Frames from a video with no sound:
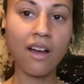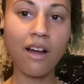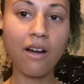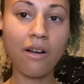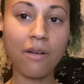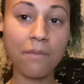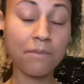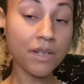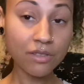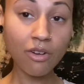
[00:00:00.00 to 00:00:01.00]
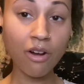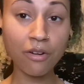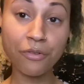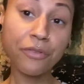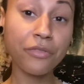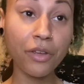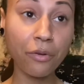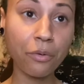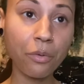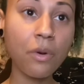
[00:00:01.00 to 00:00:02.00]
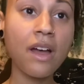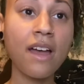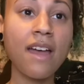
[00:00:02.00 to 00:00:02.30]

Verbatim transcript: um, song review,